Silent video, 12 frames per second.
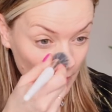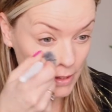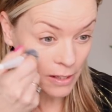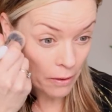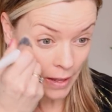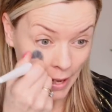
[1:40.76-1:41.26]

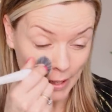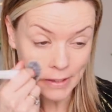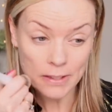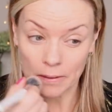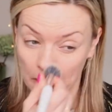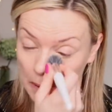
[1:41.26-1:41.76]
So
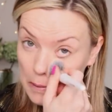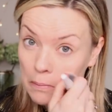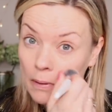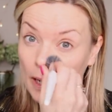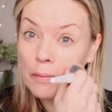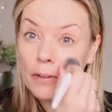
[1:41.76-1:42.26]
that is
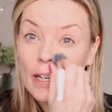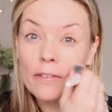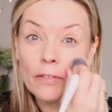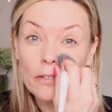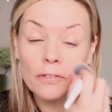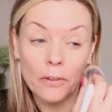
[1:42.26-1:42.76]
what I'm
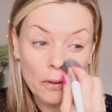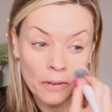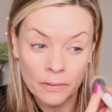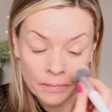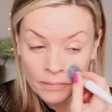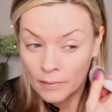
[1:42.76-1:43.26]
grateful
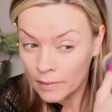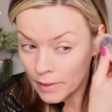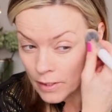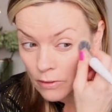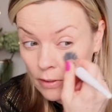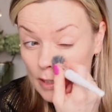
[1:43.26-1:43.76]
for
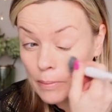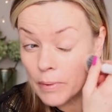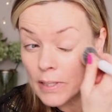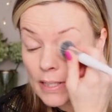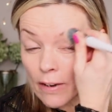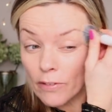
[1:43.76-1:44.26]
this
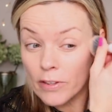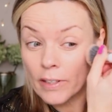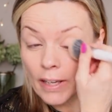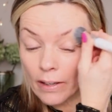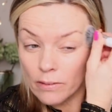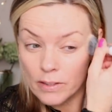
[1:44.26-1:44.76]
Christmas.
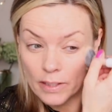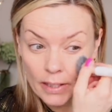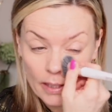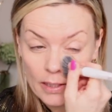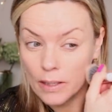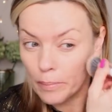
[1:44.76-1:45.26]
Everything else
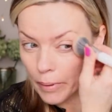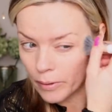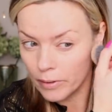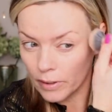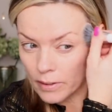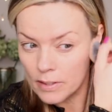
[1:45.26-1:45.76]
is a
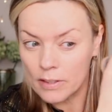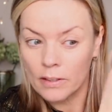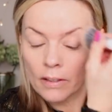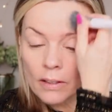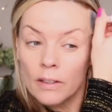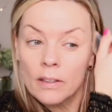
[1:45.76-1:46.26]
bonus,
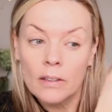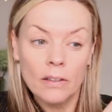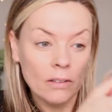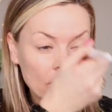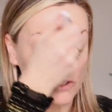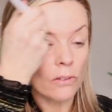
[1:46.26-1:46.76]

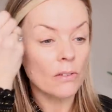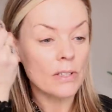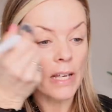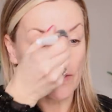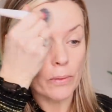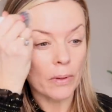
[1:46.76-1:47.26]
as long as
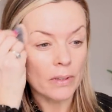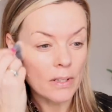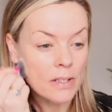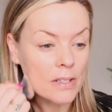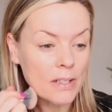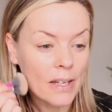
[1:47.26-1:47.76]

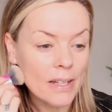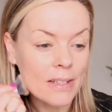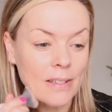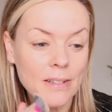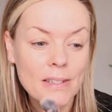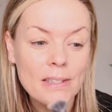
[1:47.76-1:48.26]
everyone
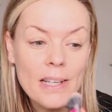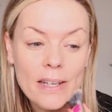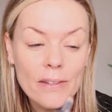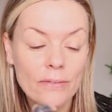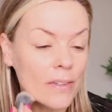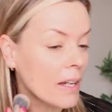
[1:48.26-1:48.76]
stays
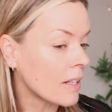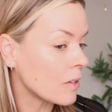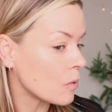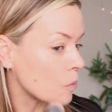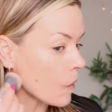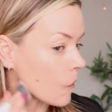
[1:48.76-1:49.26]
safe
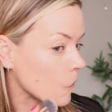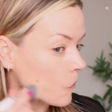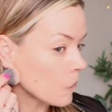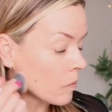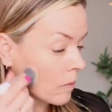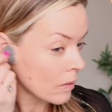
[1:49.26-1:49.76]
and well.
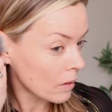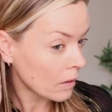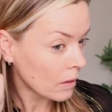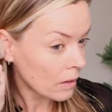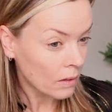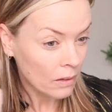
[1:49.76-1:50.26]

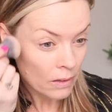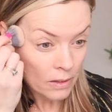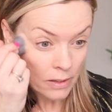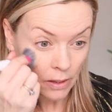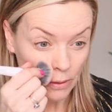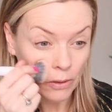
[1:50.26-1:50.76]

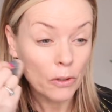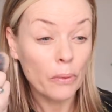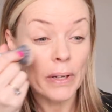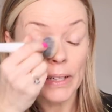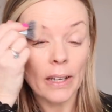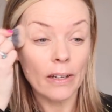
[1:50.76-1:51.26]
So
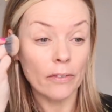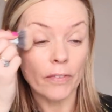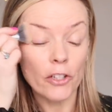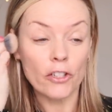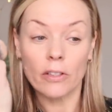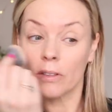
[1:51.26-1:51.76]
quick and
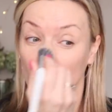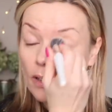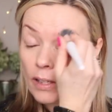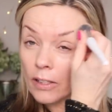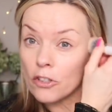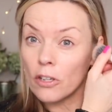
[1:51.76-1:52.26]
efficient, and
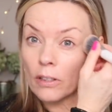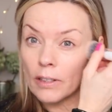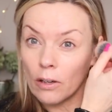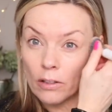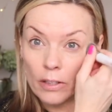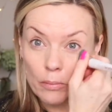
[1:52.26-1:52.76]
I can chuck
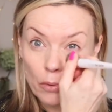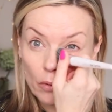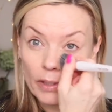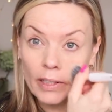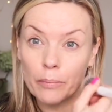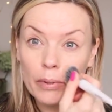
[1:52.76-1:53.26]
that on in the
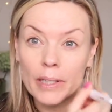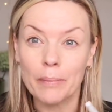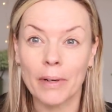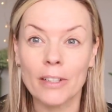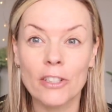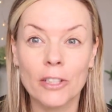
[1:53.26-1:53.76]
morning and pretty
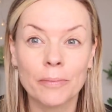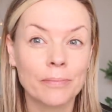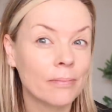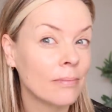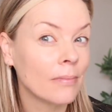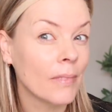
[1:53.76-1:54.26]
much
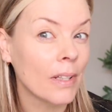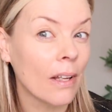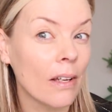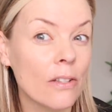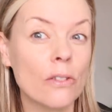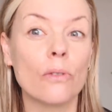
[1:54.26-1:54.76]

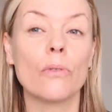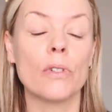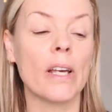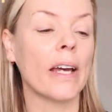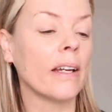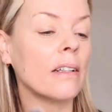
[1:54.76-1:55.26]
last all
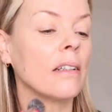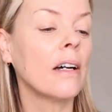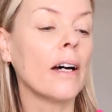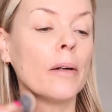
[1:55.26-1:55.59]
day.